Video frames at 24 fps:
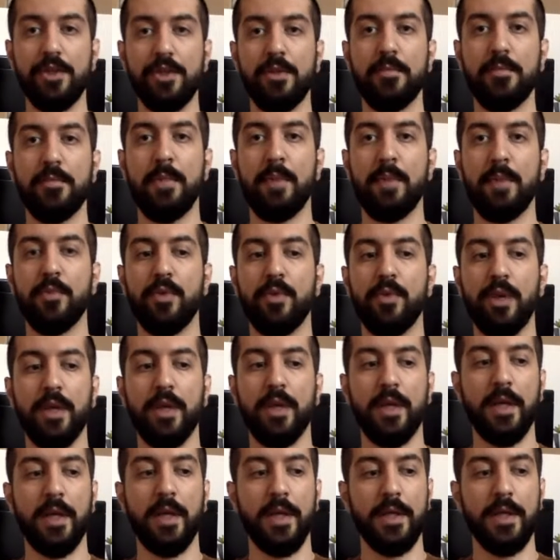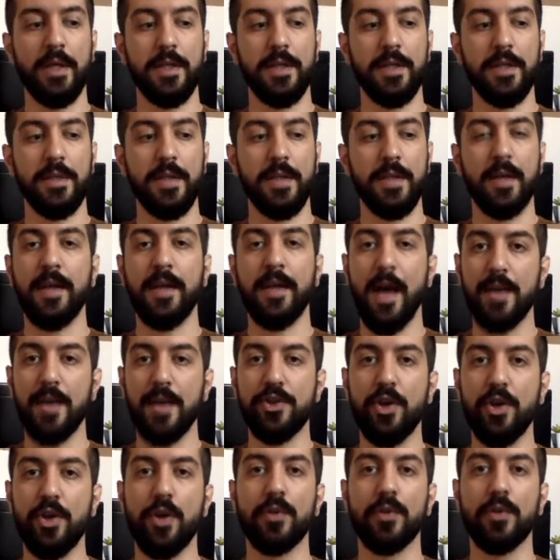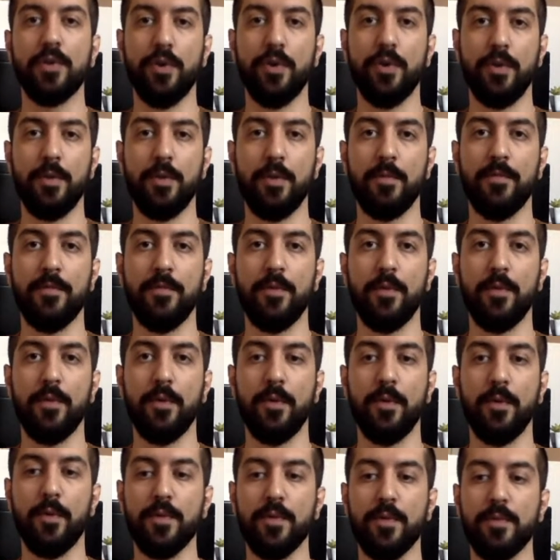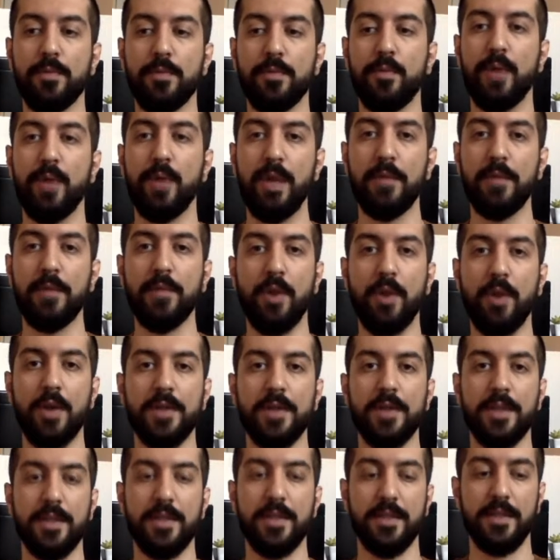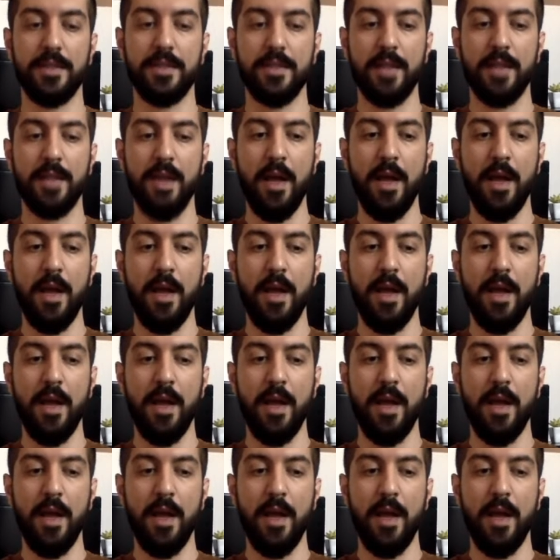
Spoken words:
memory is a catch-all term for those brain processes